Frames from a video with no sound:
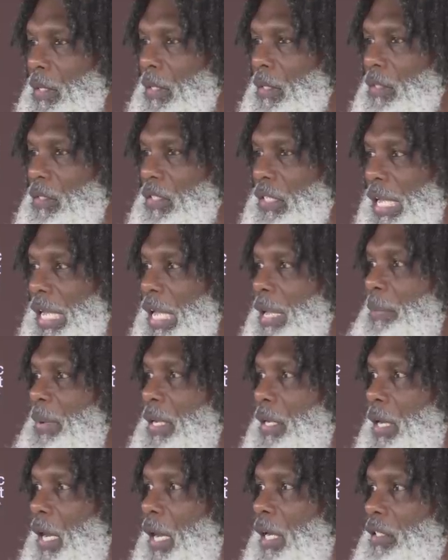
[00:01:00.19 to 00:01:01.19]
scheme
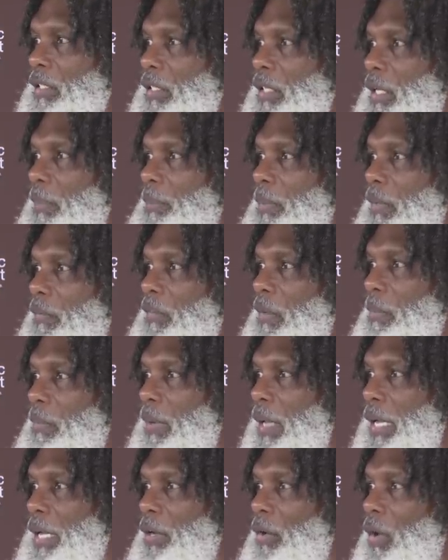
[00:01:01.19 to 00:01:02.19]
and concept of the
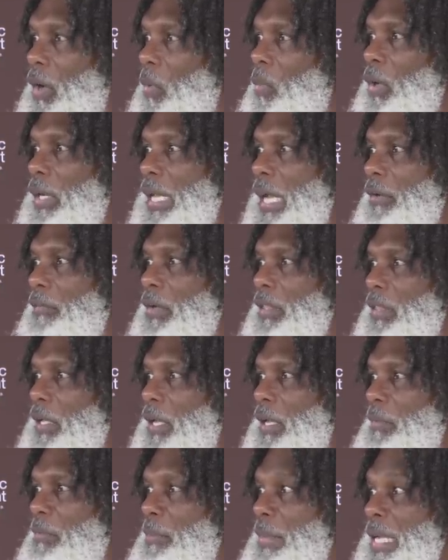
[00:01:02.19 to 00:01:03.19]
play, knowing what
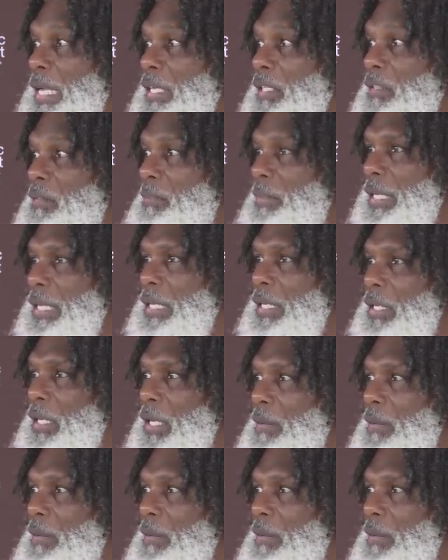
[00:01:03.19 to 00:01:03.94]
everything means being